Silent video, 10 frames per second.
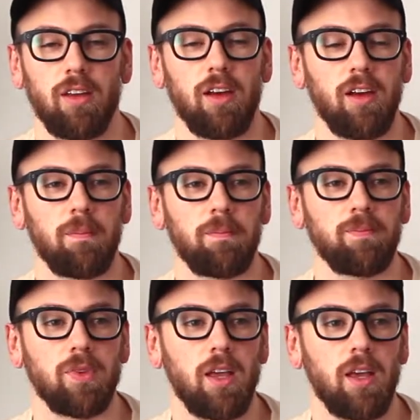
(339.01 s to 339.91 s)

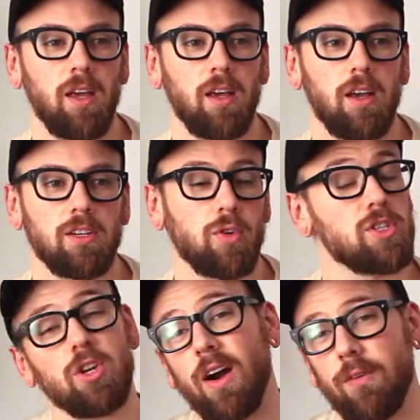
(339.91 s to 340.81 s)
As far
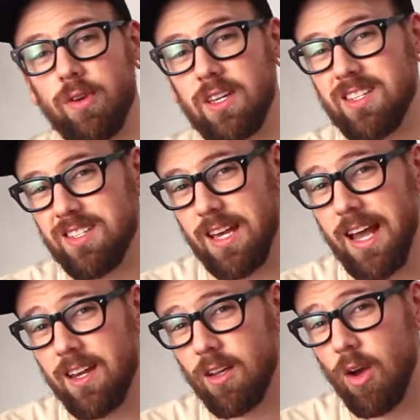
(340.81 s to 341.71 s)
as the graphic
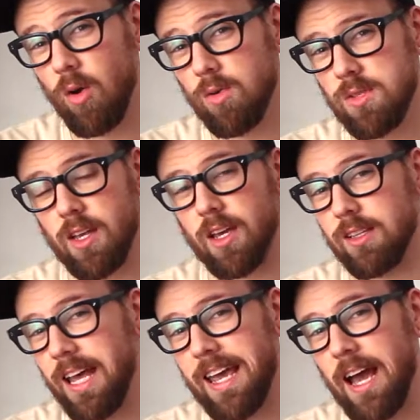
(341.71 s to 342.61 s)
design goes, like
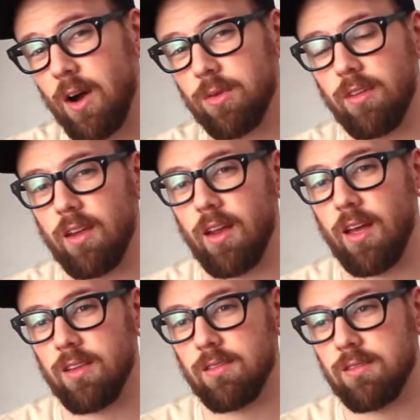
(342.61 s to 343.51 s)
layout
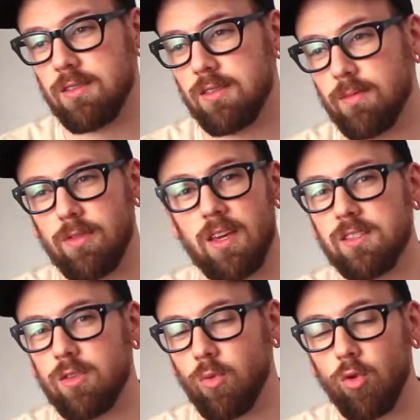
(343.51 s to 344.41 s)
and some
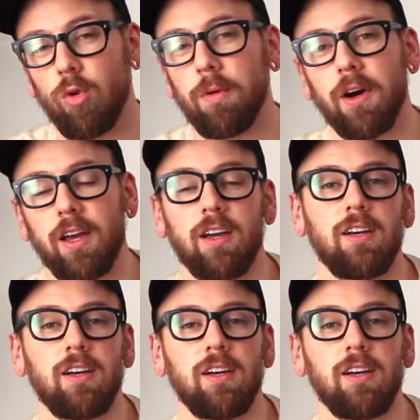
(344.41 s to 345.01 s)
things in the rule book,